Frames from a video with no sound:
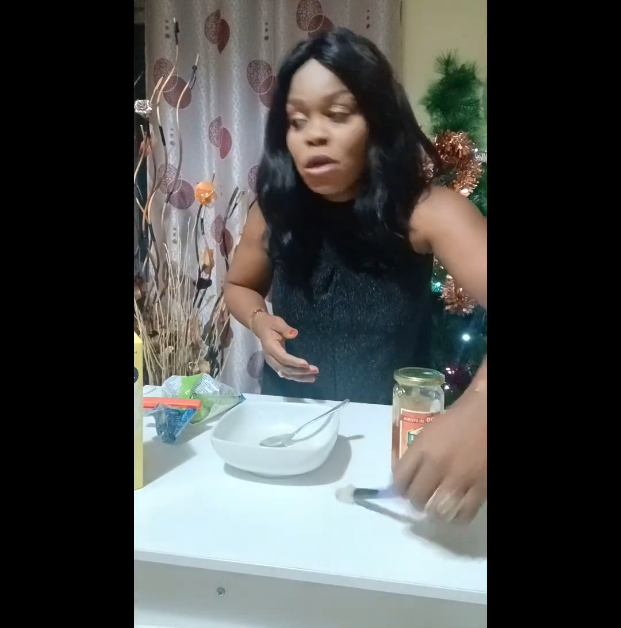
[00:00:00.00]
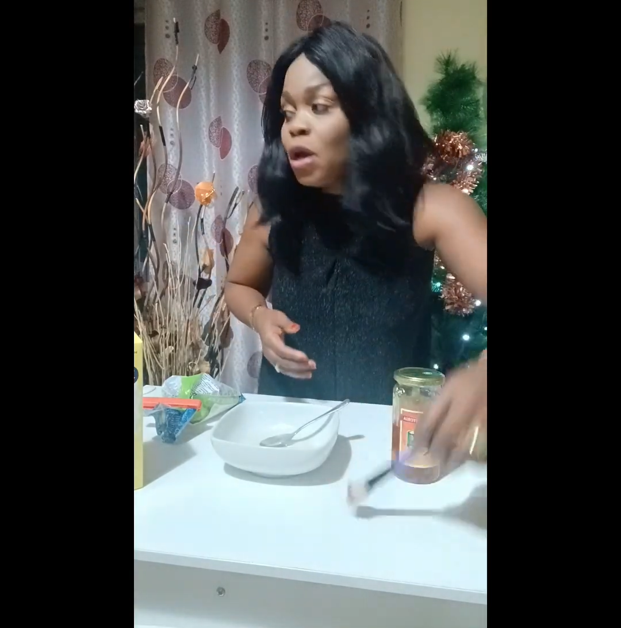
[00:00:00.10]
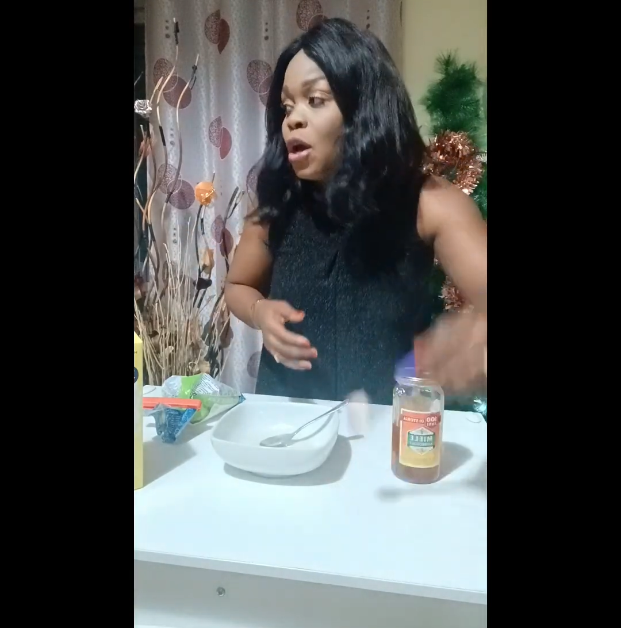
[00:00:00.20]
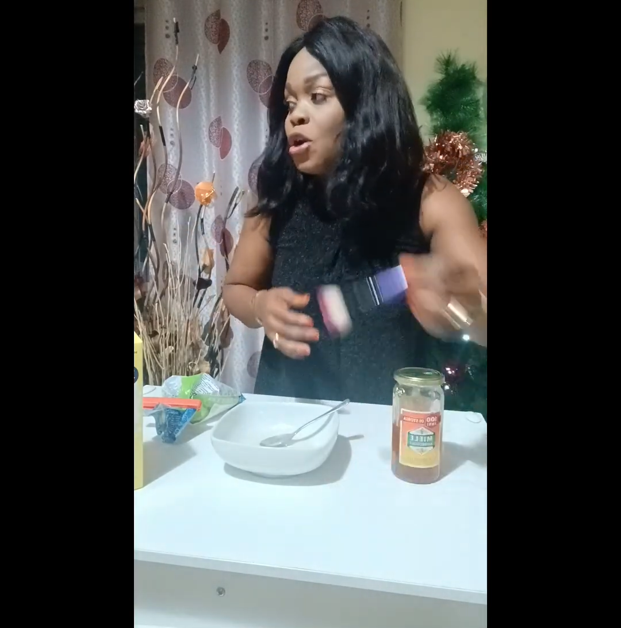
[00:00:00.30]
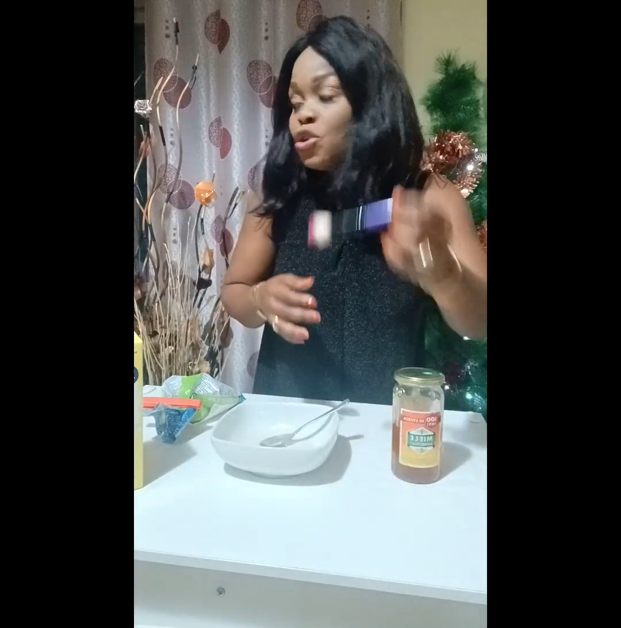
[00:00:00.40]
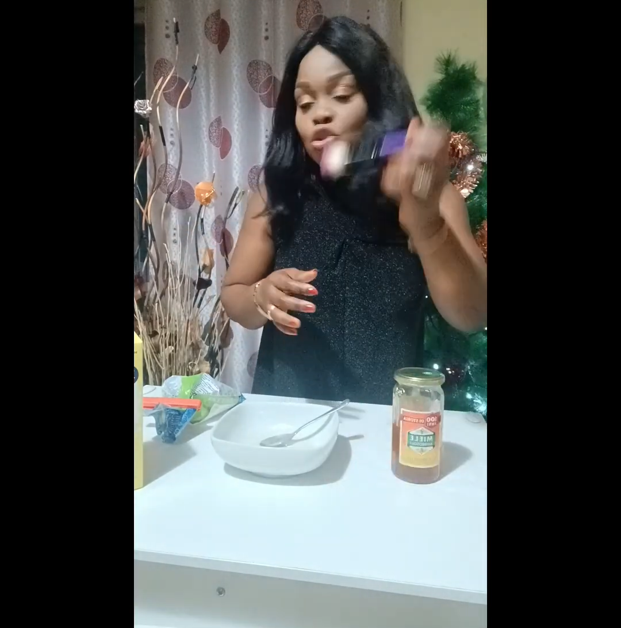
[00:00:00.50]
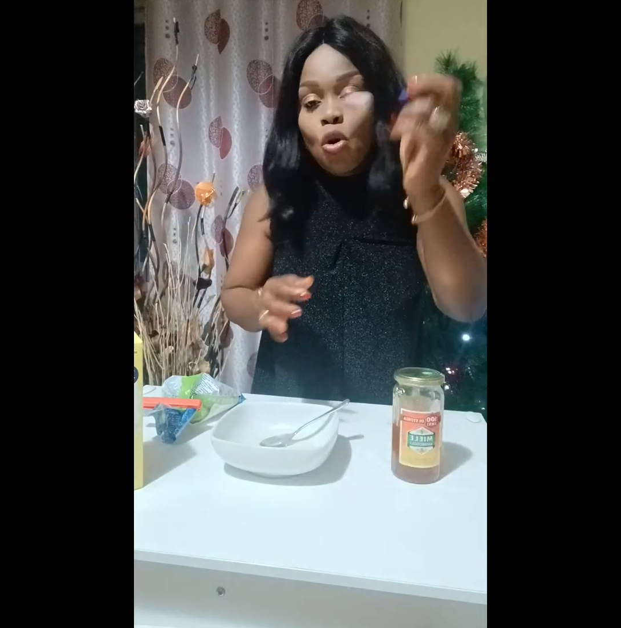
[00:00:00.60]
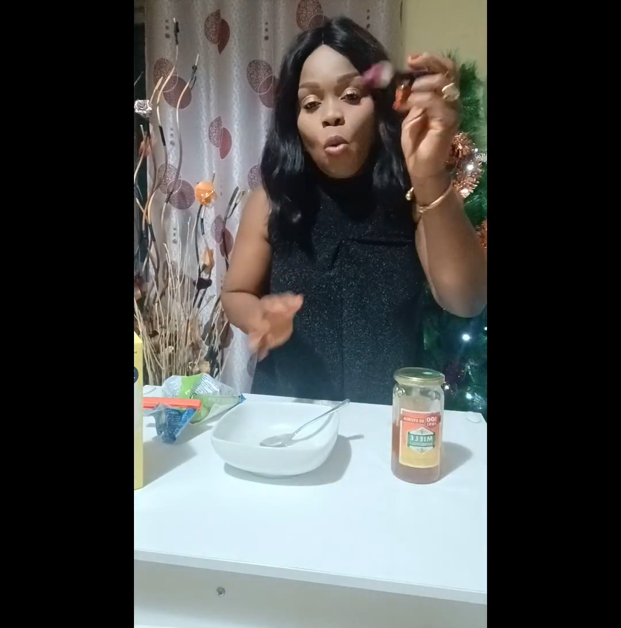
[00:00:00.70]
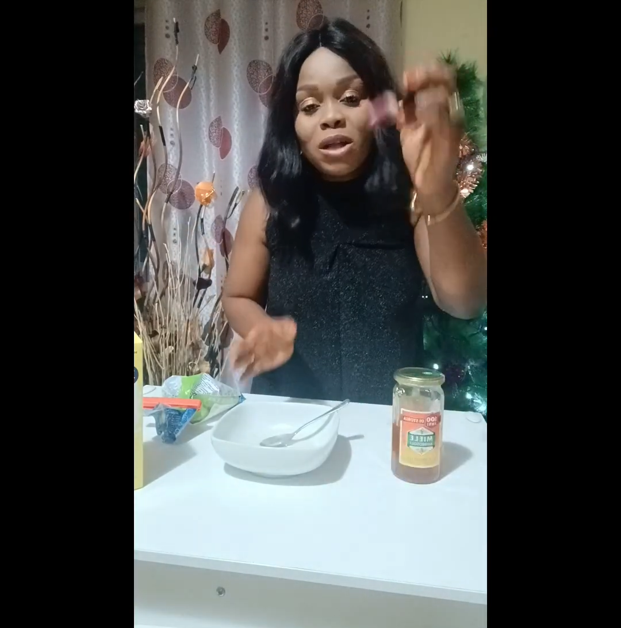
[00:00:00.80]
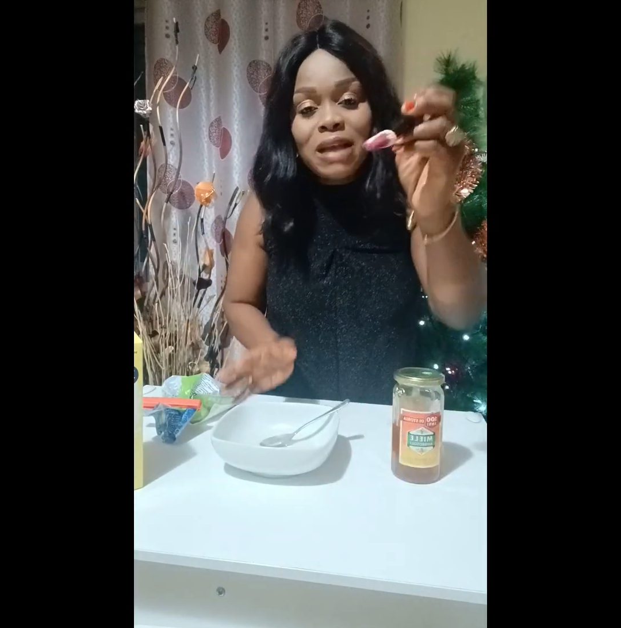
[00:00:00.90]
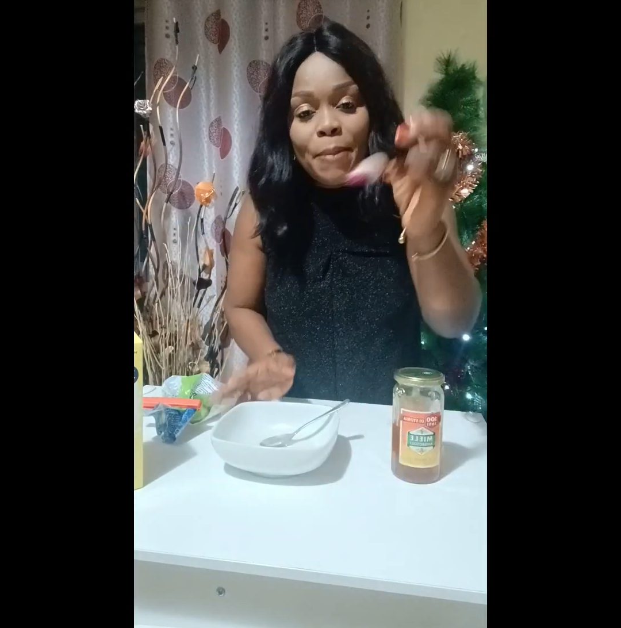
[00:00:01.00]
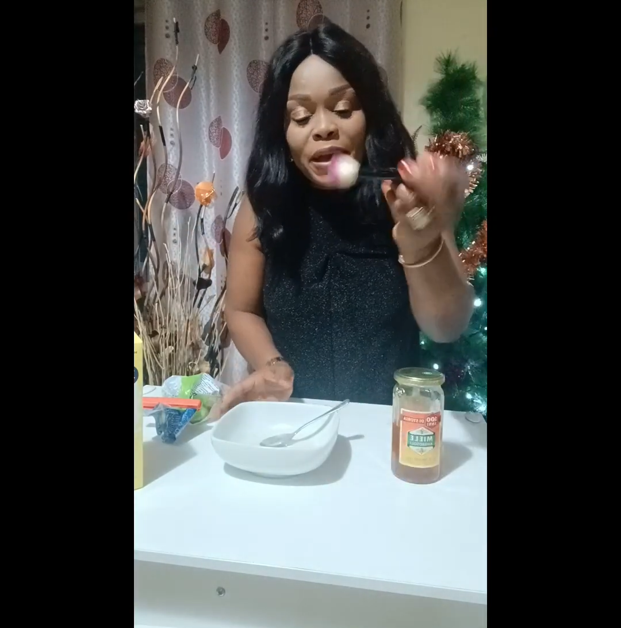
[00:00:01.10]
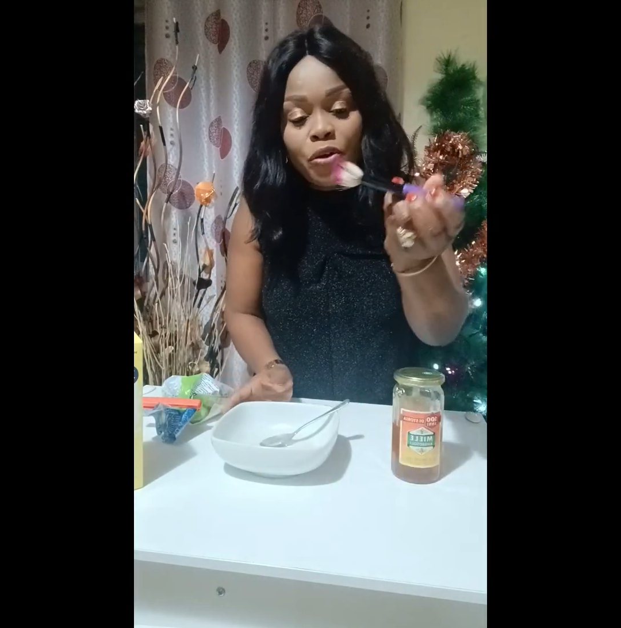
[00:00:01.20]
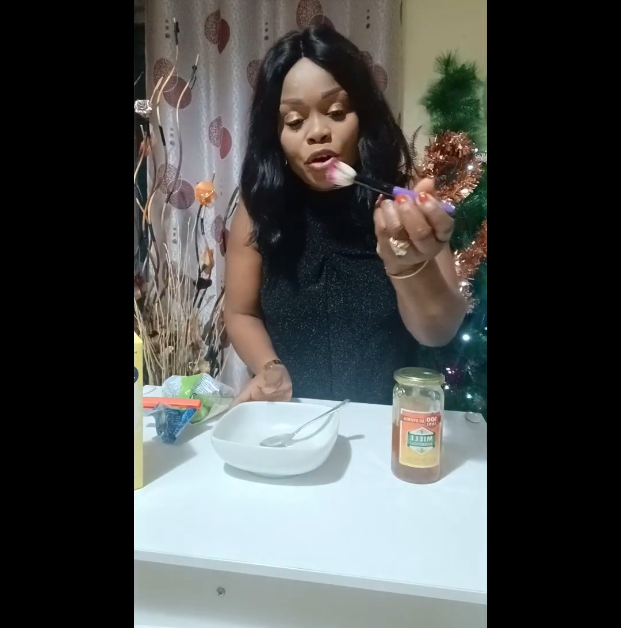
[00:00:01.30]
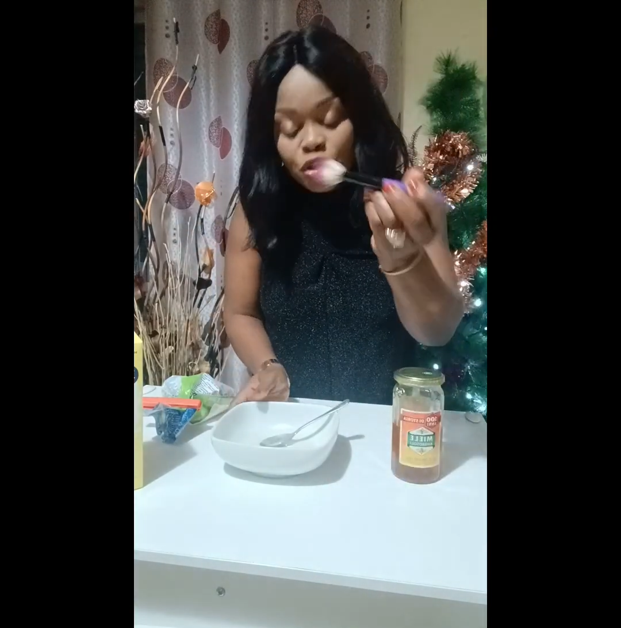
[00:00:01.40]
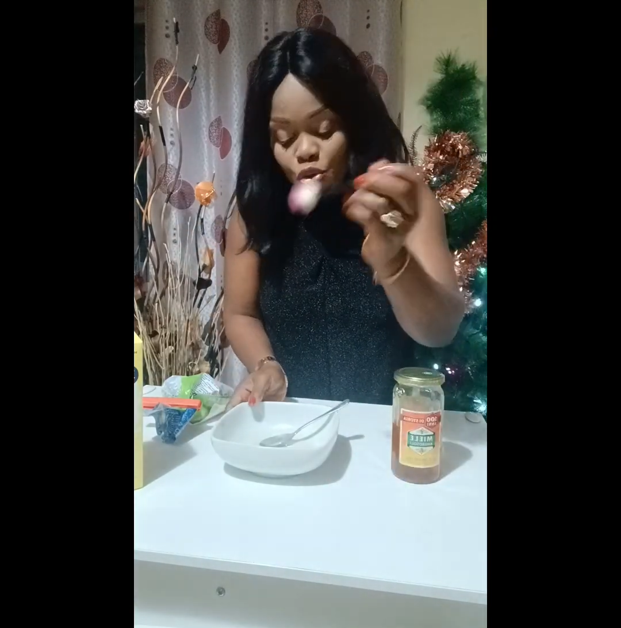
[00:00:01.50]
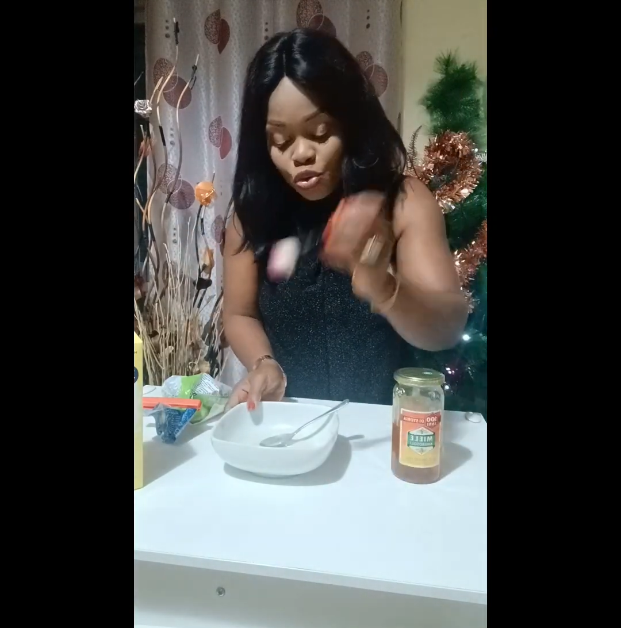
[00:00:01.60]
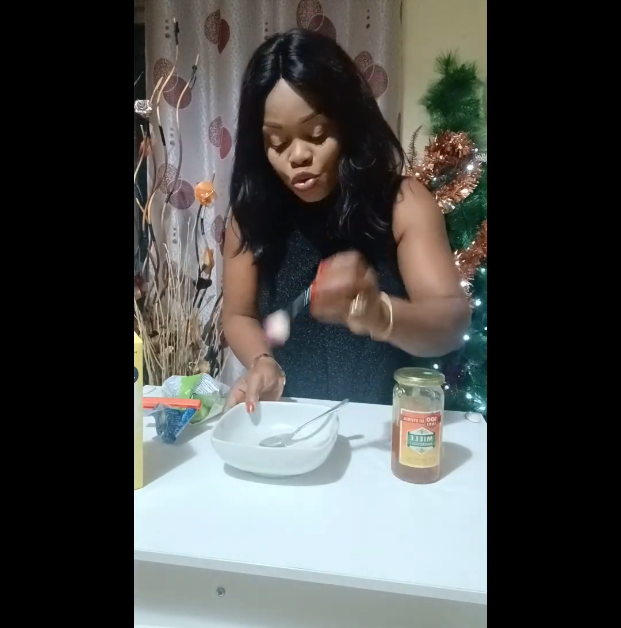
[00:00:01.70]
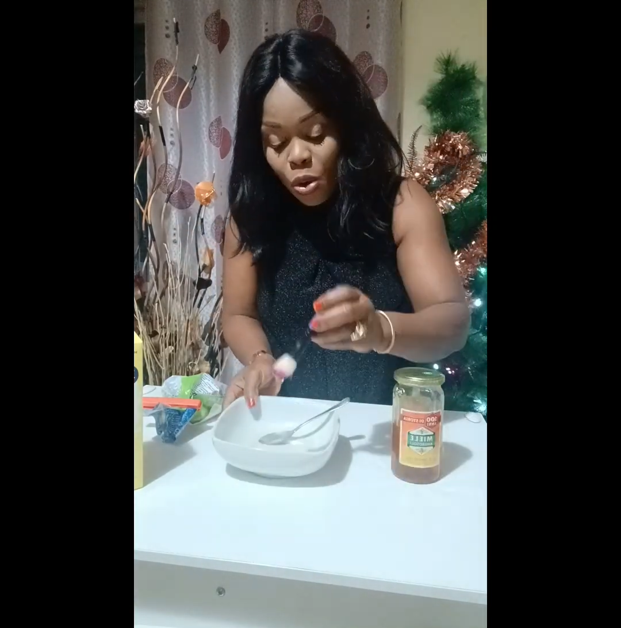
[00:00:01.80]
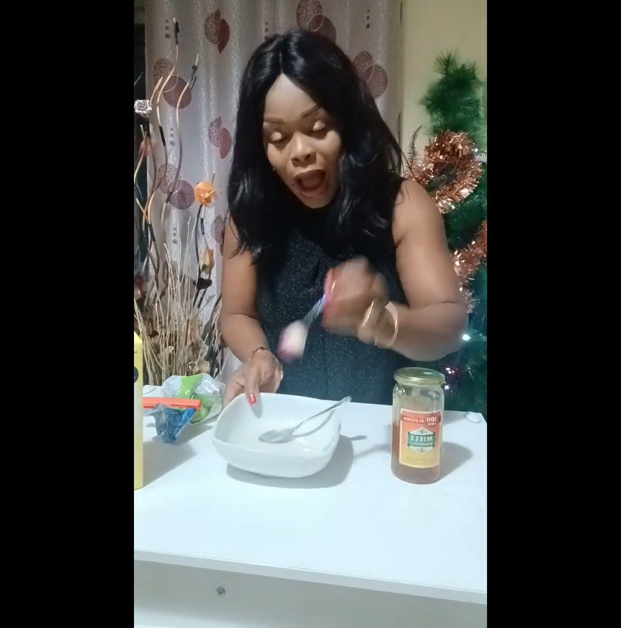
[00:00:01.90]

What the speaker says: to obtain this look.